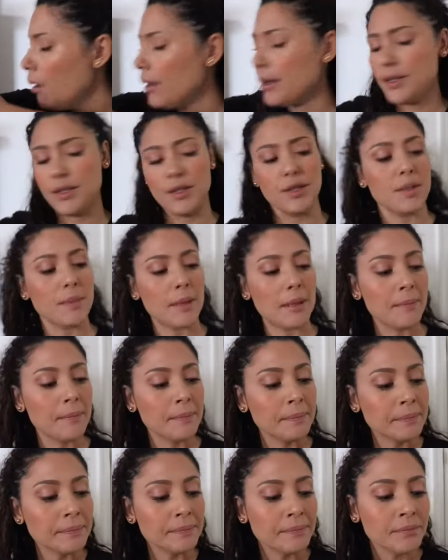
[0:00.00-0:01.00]
excuse me,
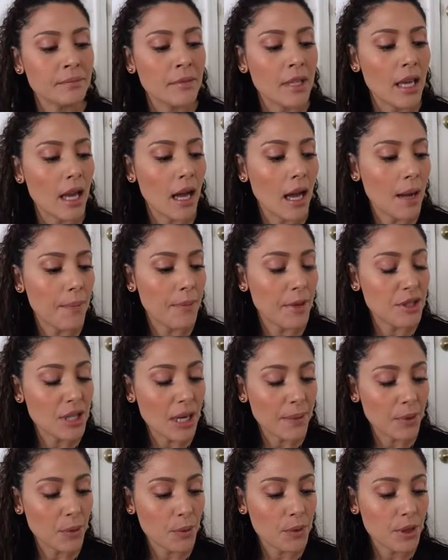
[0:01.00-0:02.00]
um, the
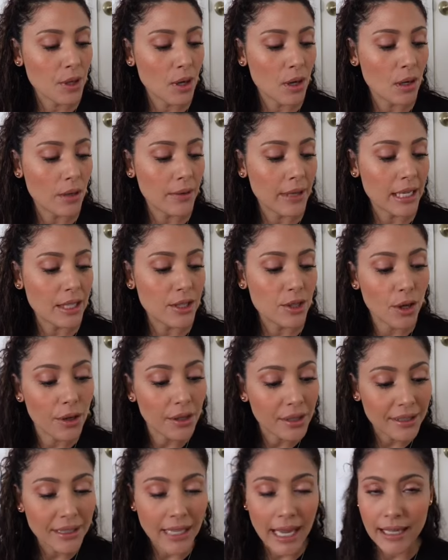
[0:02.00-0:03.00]
chapter was called A
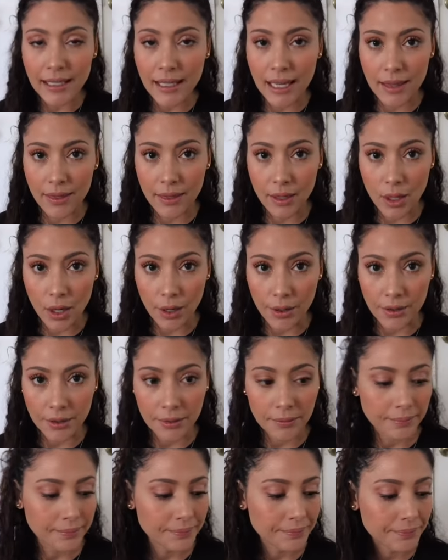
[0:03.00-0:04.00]
Dark Night in the
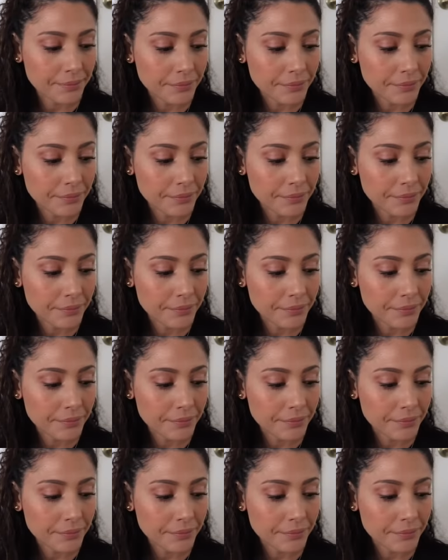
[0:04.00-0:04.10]
Garden